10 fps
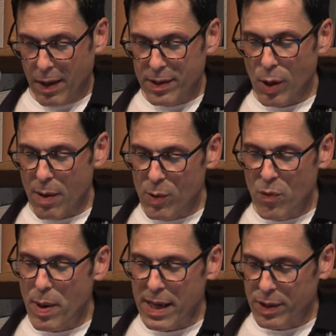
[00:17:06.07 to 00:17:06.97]
So I
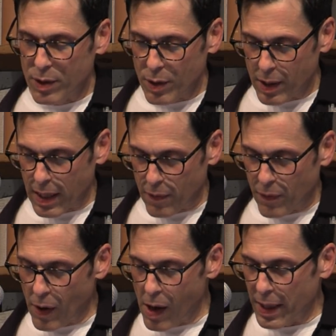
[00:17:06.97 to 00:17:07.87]
moved back to New York that
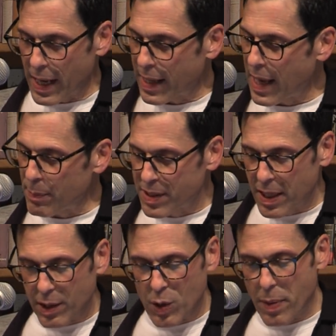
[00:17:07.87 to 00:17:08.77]
fall, and I kept
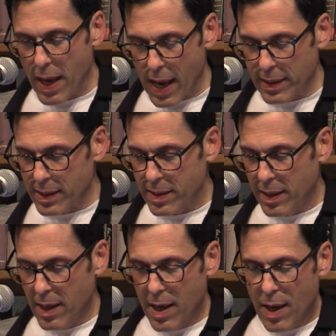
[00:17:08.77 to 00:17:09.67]
seeing new bands
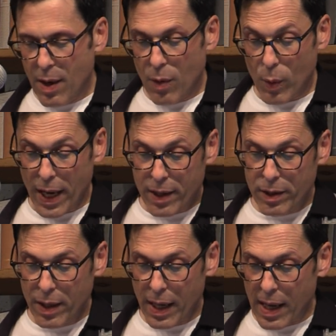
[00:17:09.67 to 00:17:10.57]
when I
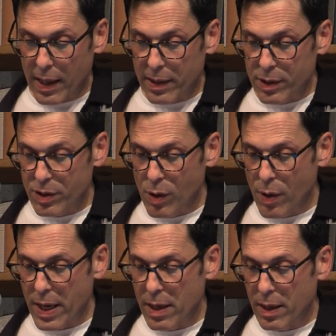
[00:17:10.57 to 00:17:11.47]
could, and the
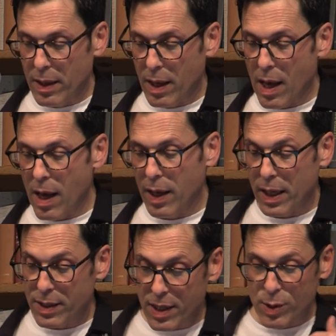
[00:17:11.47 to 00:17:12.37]
story
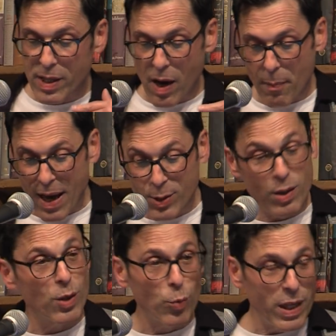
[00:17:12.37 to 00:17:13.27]
continues now. I'm actually
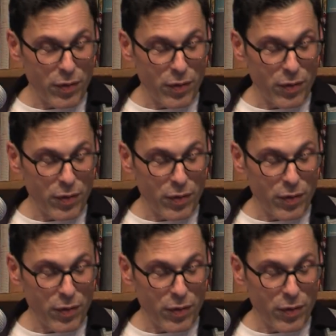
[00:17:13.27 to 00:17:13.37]
going to read